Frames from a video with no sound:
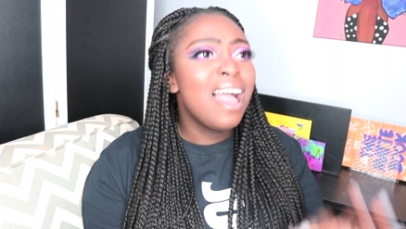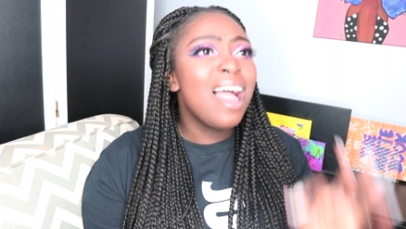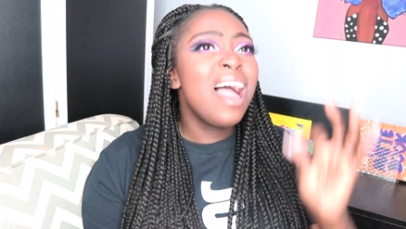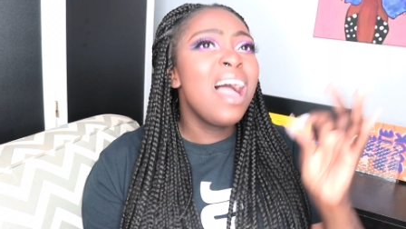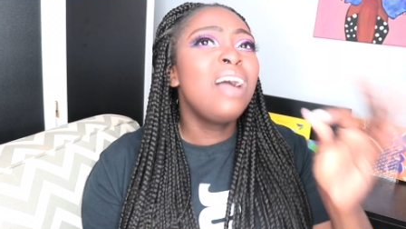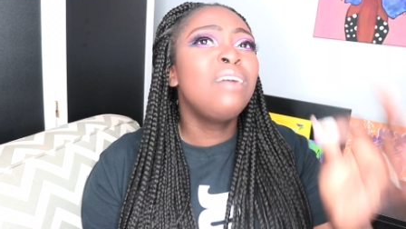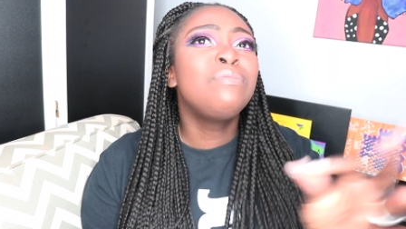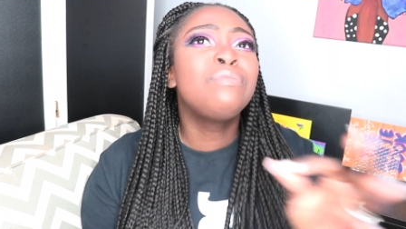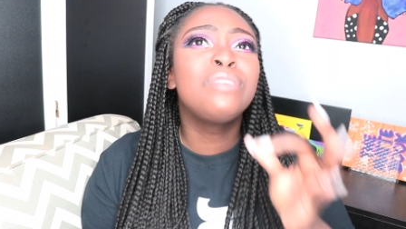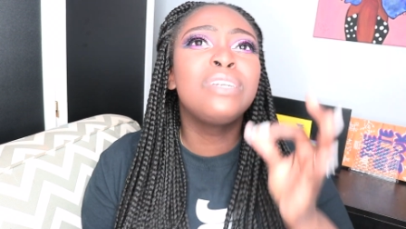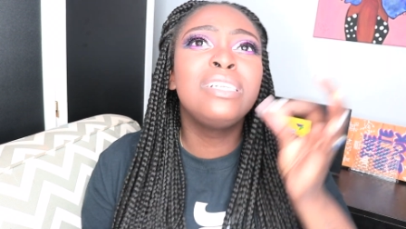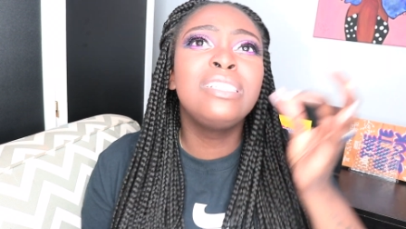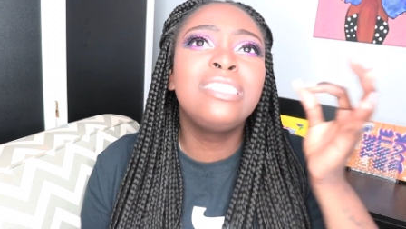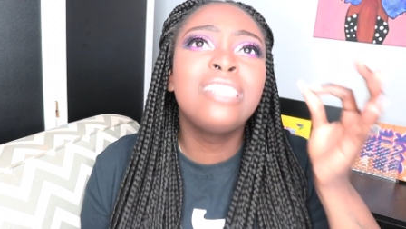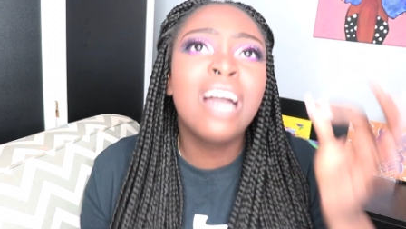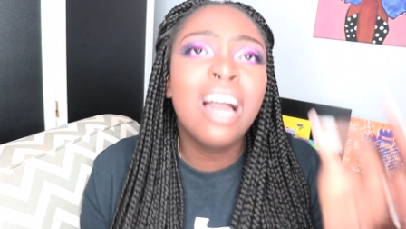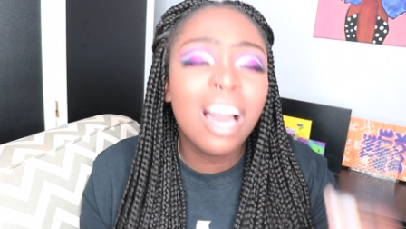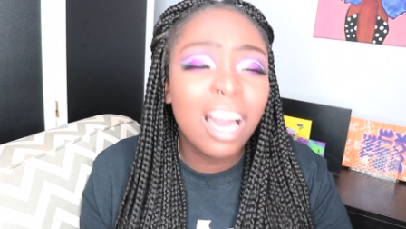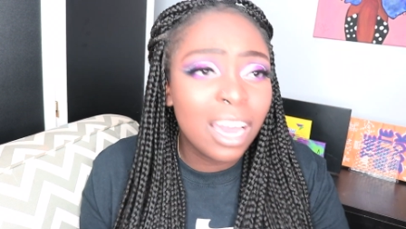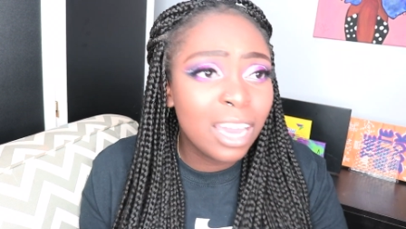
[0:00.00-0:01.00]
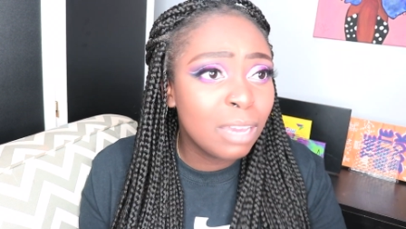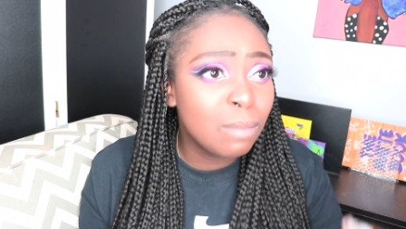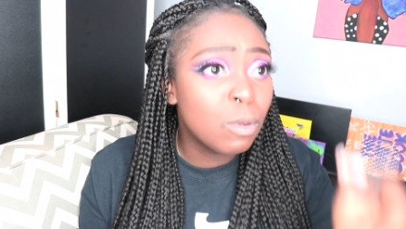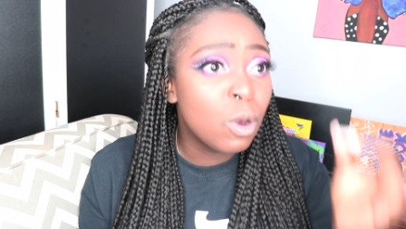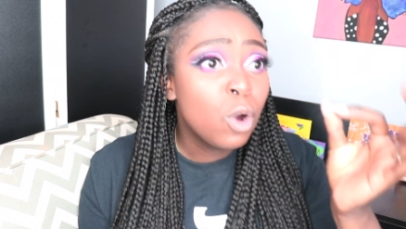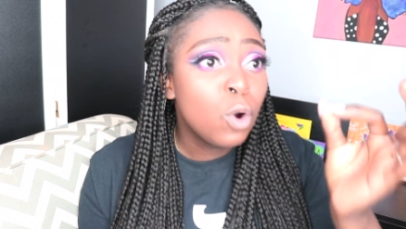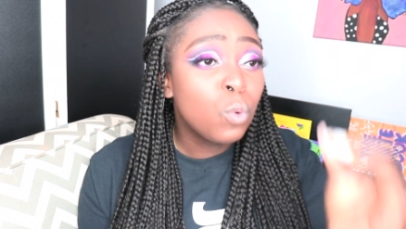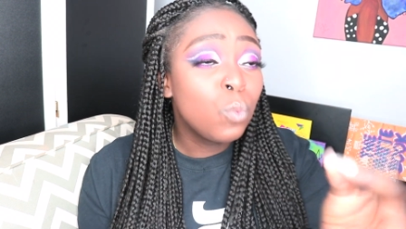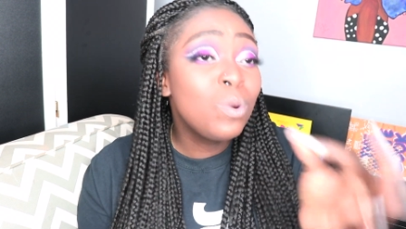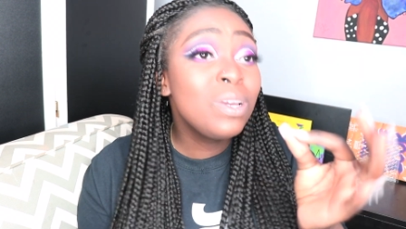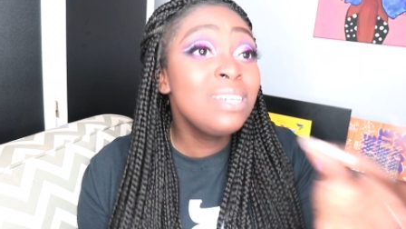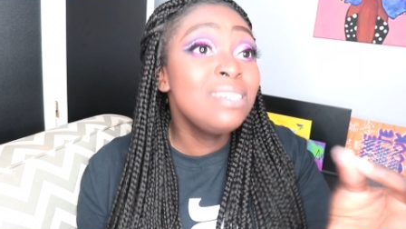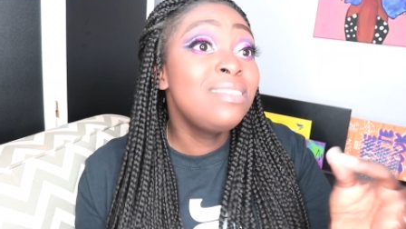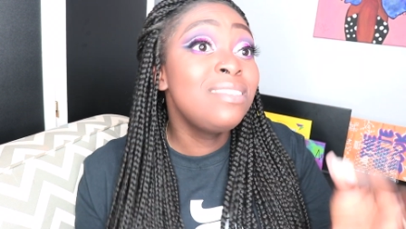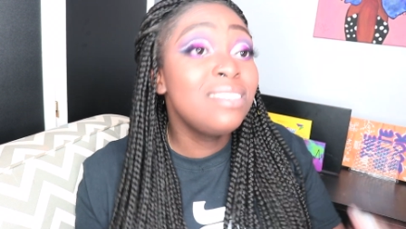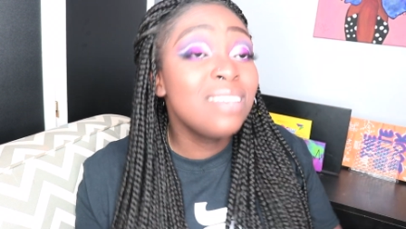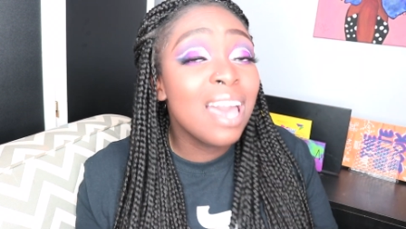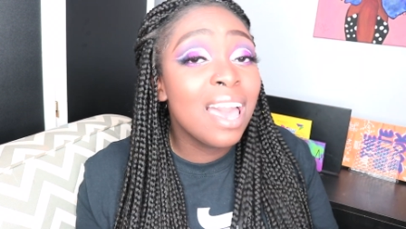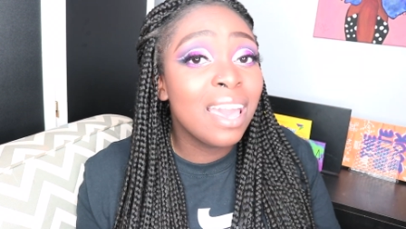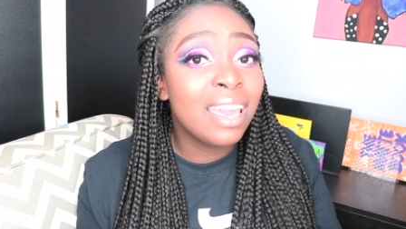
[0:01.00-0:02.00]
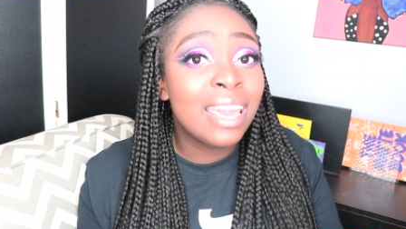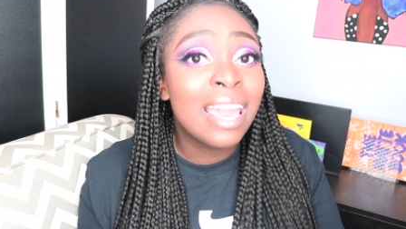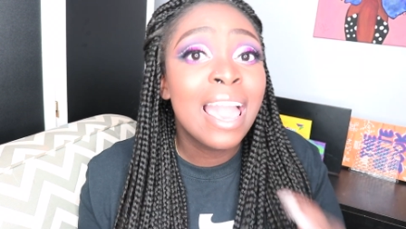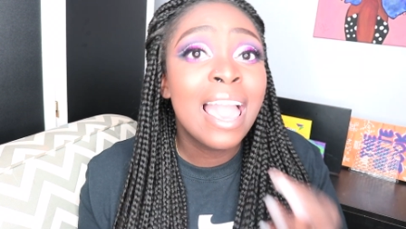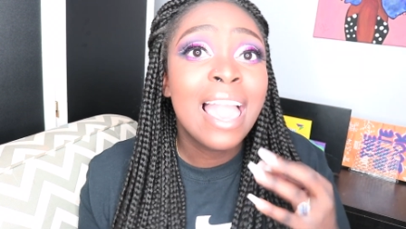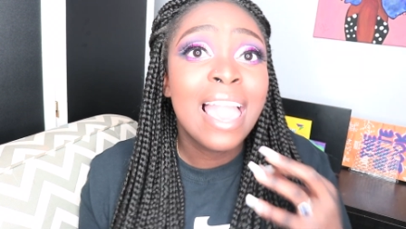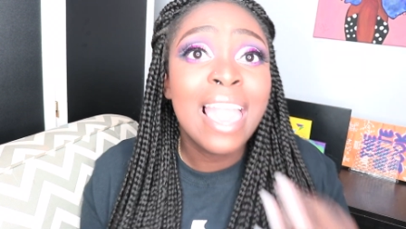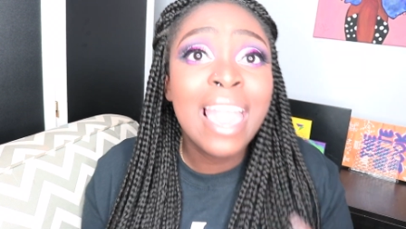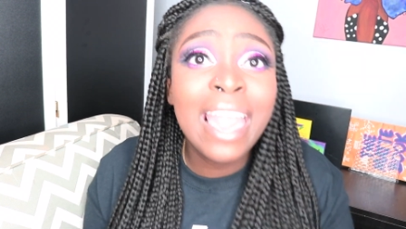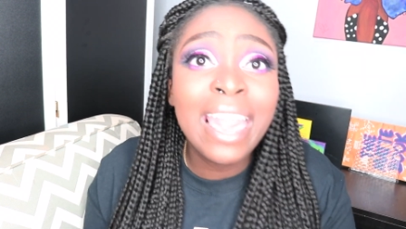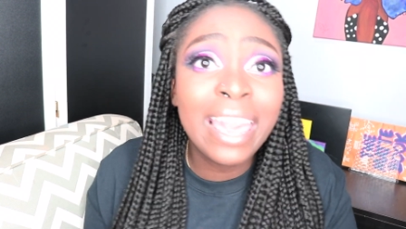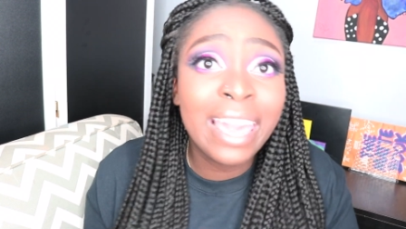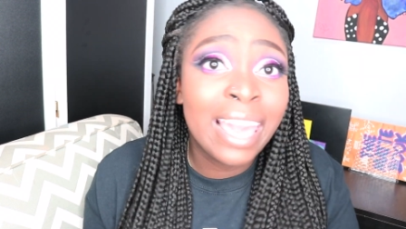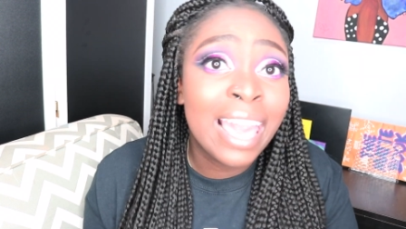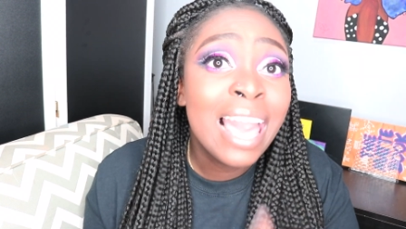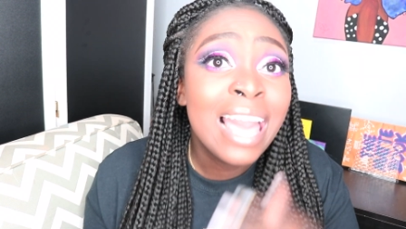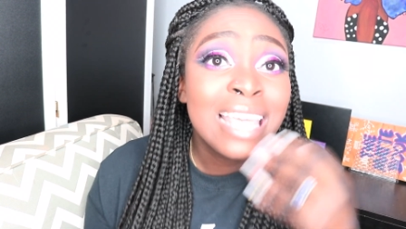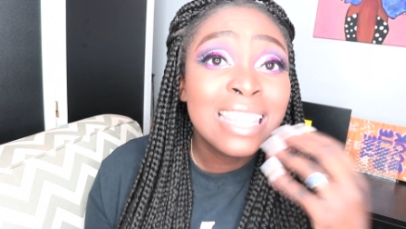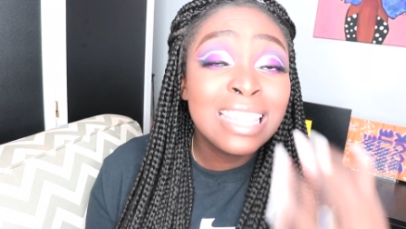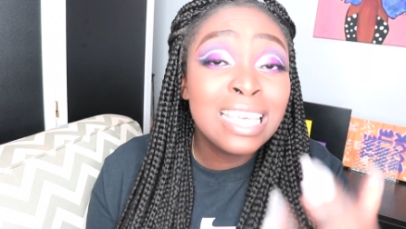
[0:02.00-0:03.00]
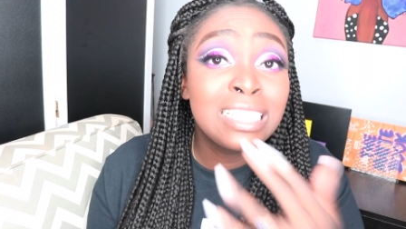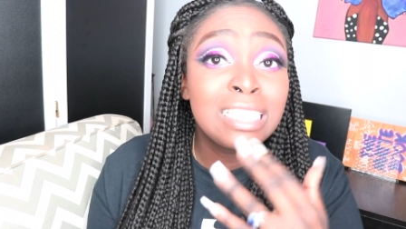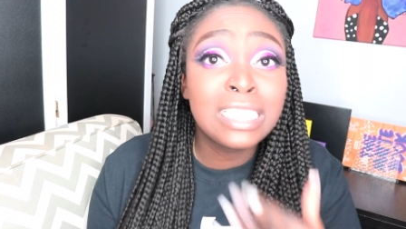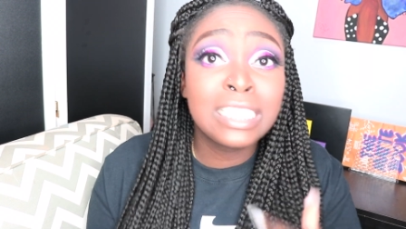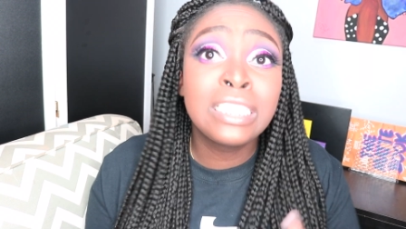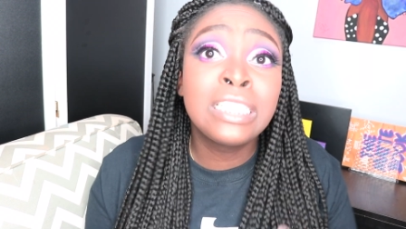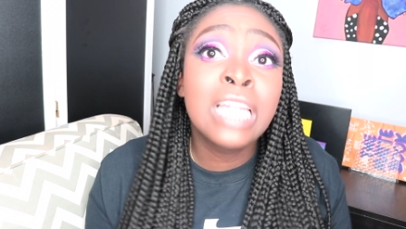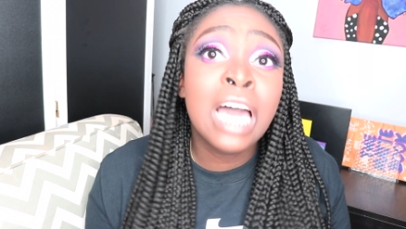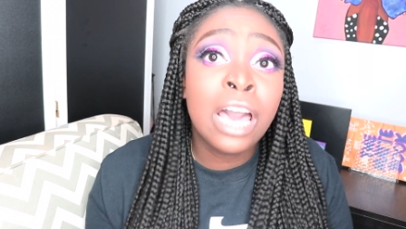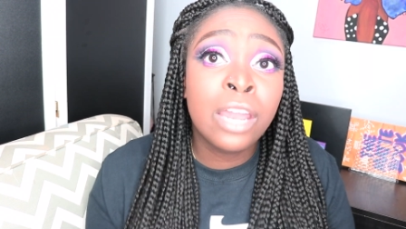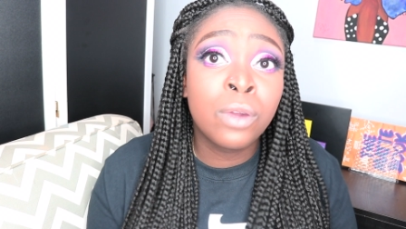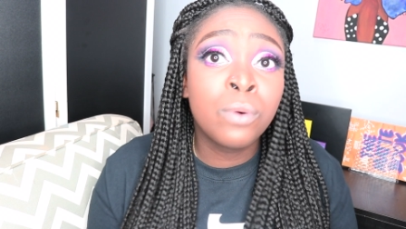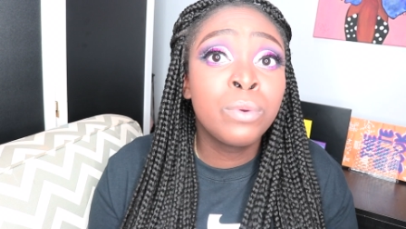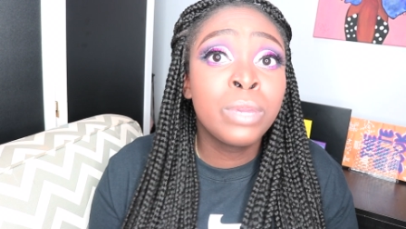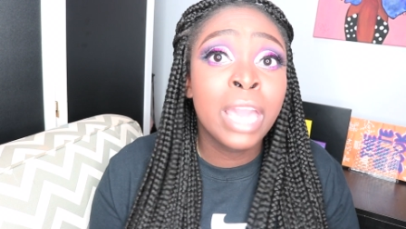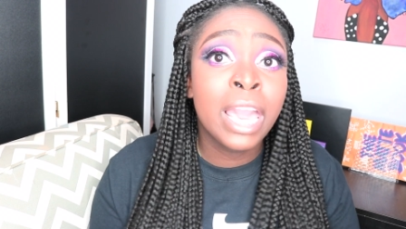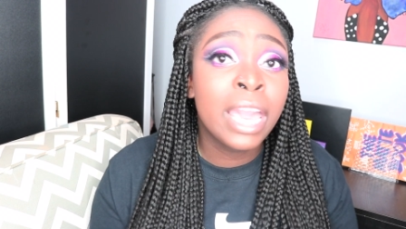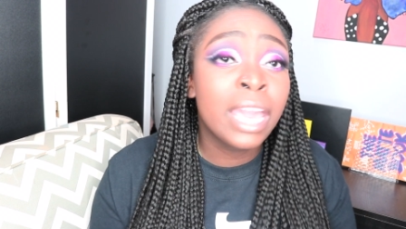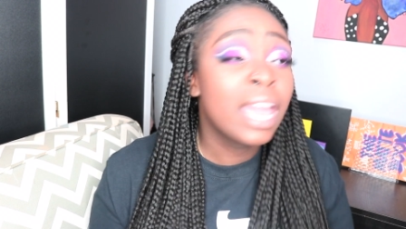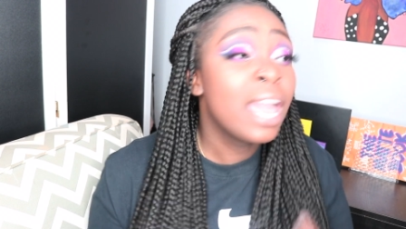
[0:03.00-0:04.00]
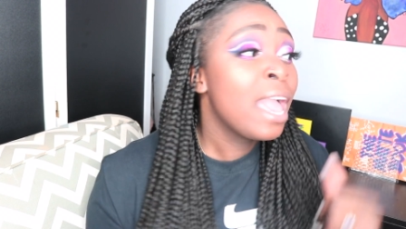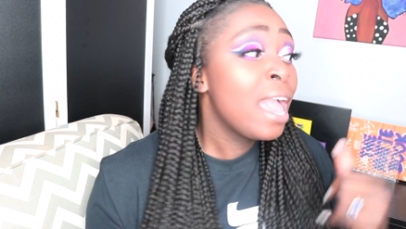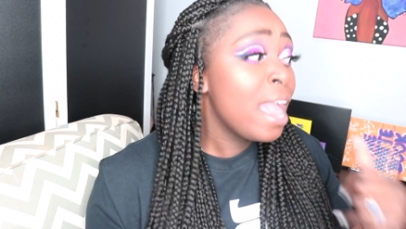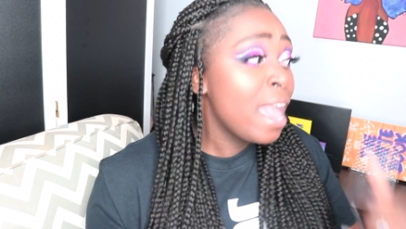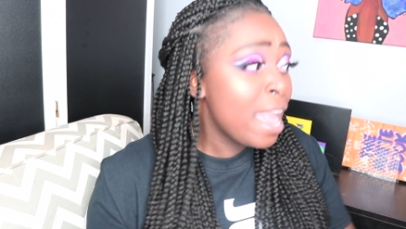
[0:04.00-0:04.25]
every time we say, hey, this is not okay.